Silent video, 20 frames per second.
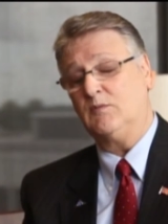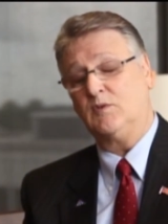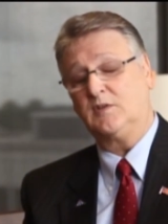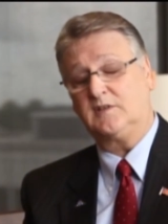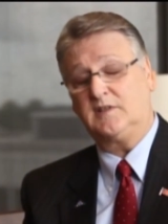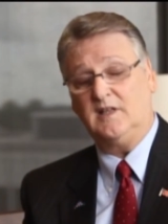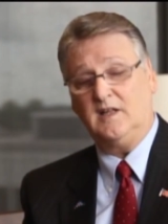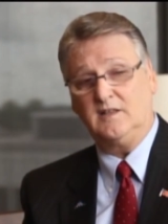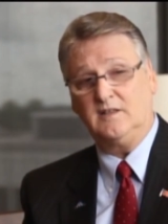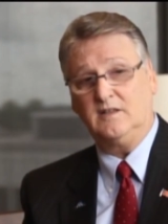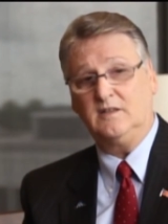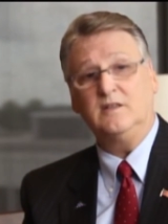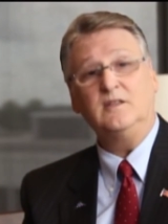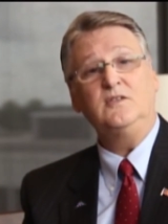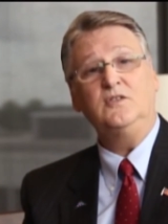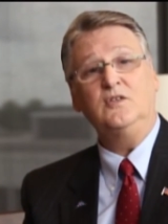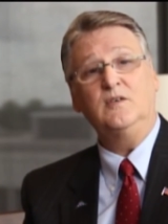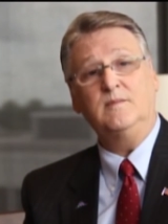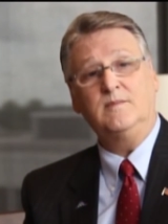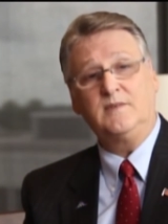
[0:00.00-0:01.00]
I will tell you,
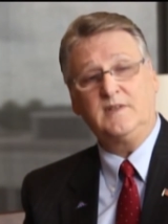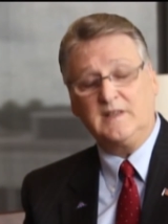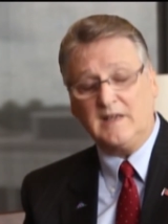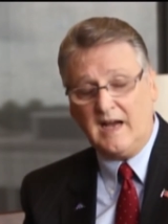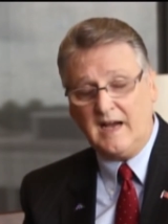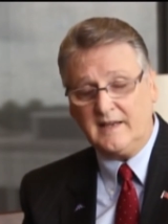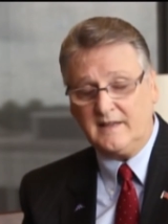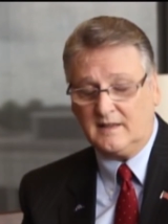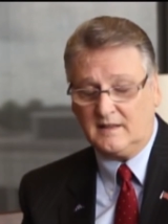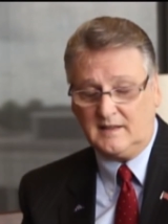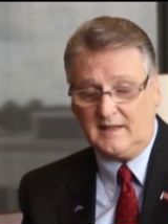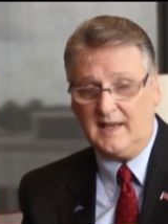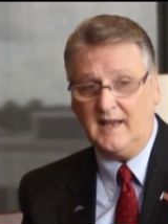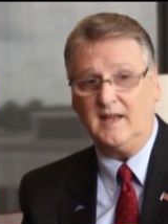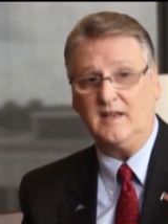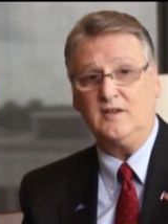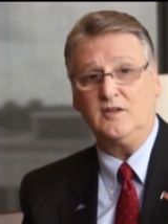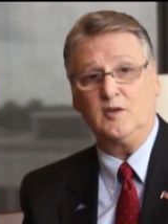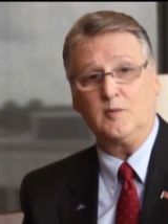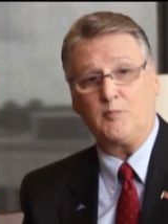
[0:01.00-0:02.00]
you've got to
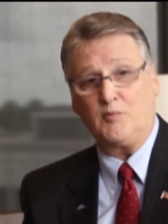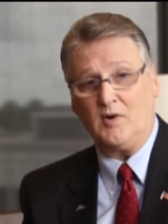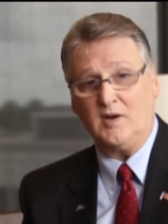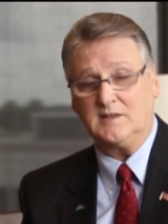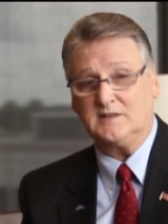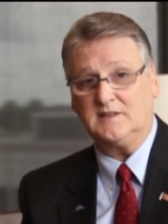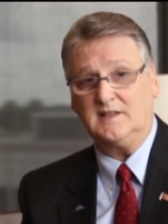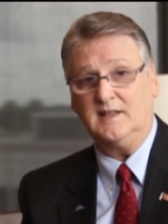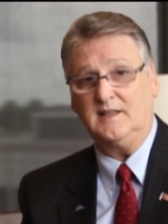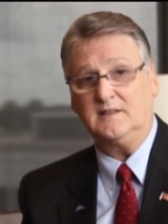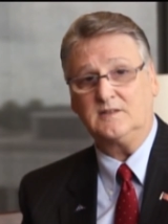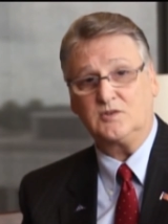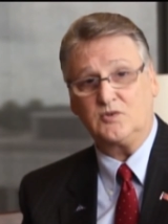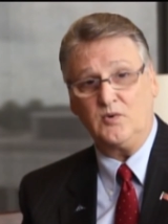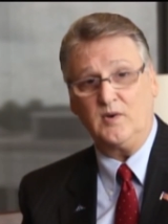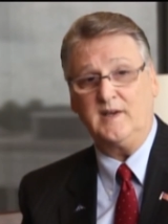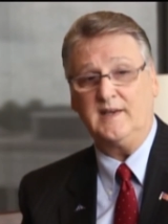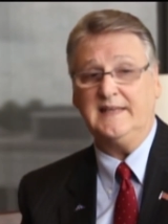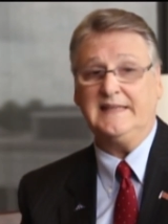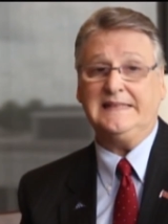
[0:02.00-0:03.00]
get your prostate
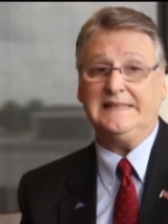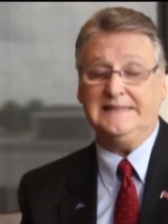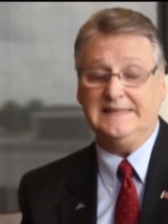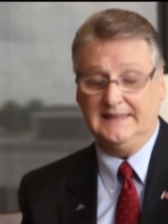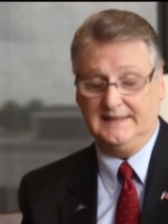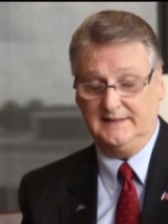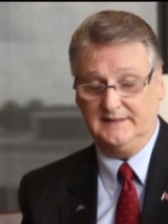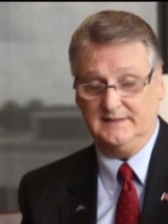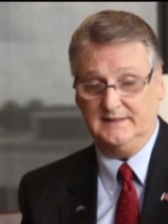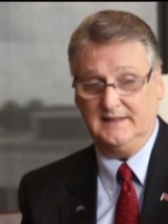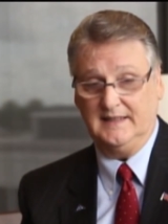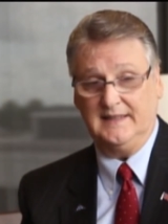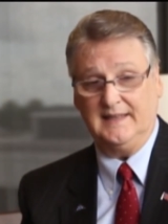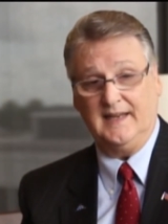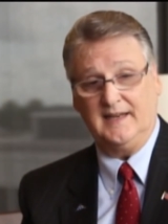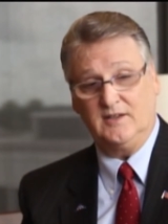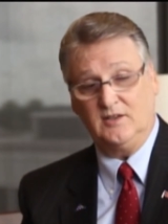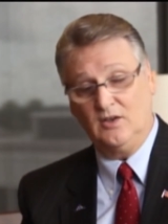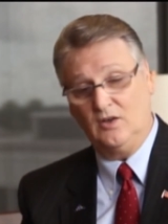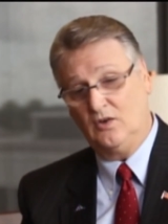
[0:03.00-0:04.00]
screening done. And
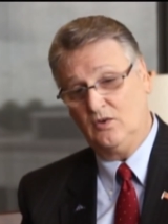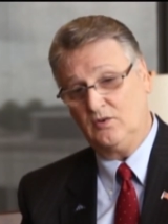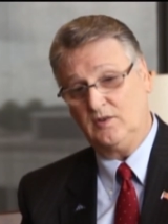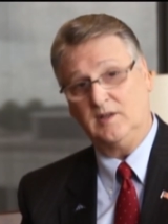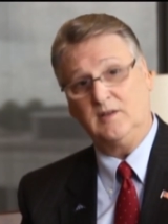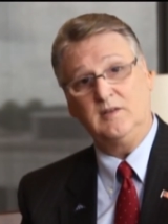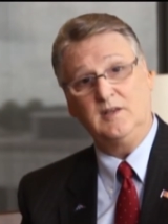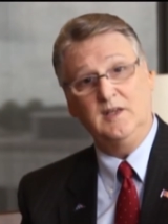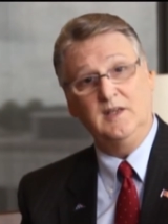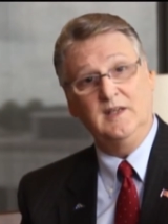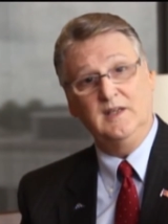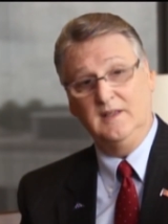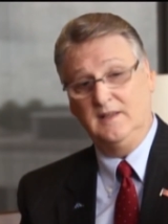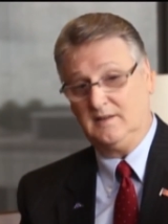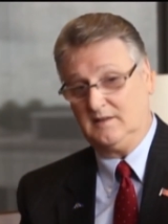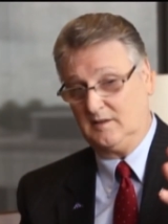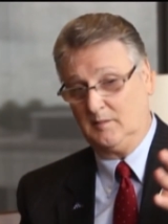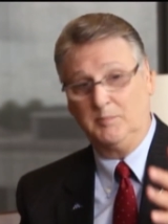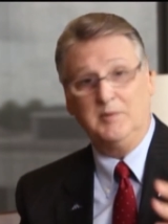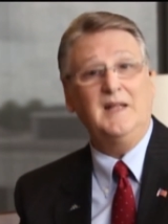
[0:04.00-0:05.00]
I know that
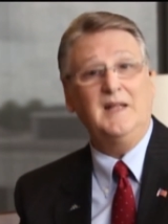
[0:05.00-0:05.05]
the